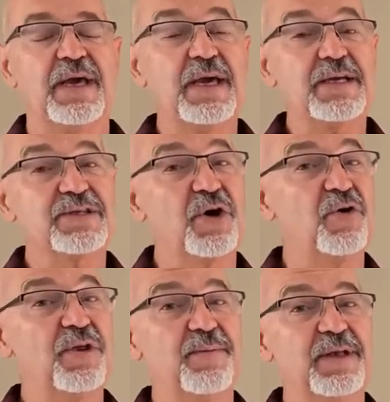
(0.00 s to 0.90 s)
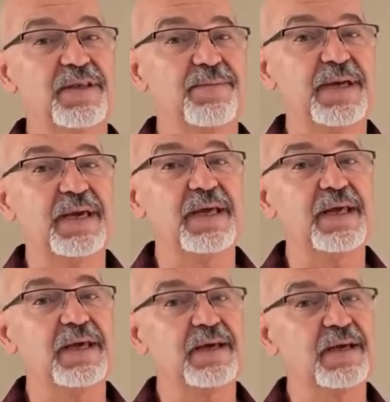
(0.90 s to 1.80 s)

He had told them at the beginning,